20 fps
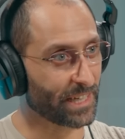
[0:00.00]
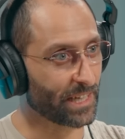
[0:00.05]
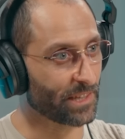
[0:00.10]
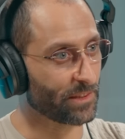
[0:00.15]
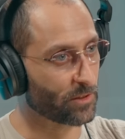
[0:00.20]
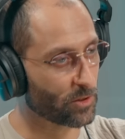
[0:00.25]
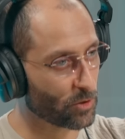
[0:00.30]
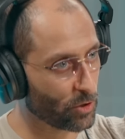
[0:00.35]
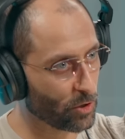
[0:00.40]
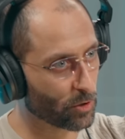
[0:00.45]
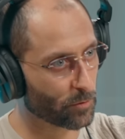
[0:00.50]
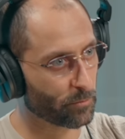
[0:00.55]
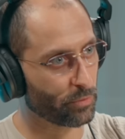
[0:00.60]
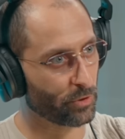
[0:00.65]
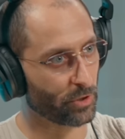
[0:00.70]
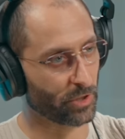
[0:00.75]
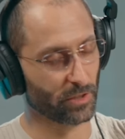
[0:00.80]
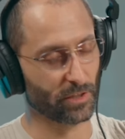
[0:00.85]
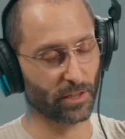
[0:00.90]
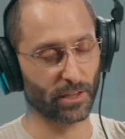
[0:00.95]
And to your
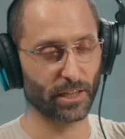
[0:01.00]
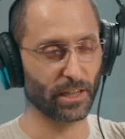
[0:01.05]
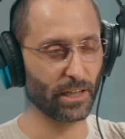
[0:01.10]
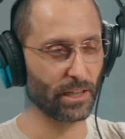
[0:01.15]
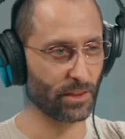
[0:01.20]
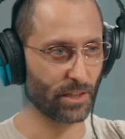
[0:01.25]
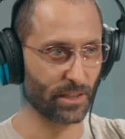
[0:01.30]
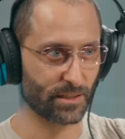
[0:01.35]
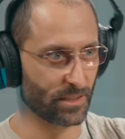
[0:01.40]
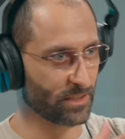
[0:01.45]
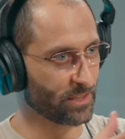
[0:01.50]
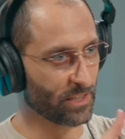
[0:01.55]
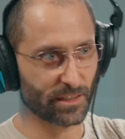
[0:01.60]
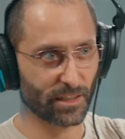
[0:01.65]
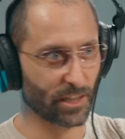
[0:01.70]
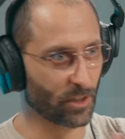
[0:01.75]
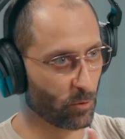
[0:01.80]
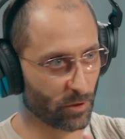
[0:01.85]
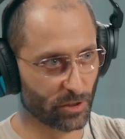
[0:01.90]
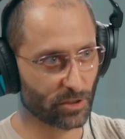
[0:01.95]
point, and again, this is not a
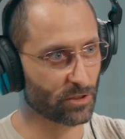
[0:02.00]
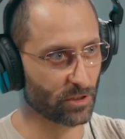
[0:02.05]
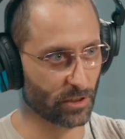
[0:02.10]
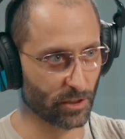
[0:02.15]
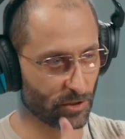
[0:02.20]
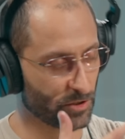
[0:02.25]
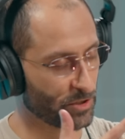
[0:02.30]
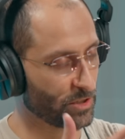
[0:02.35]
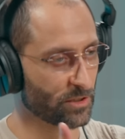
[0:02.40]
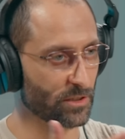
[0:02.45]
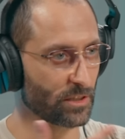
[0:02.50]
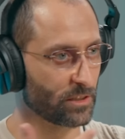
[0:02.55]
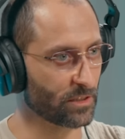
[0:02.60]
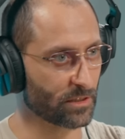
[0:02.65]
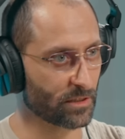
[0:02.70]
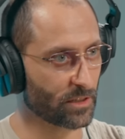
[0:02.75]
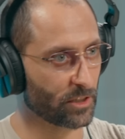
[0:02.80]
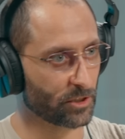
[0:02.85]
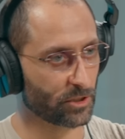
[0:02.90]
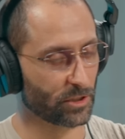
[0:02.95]
question, it's just a
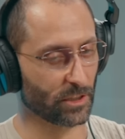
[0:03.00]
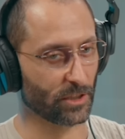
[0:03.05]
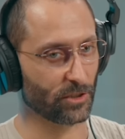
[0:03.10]
discussion.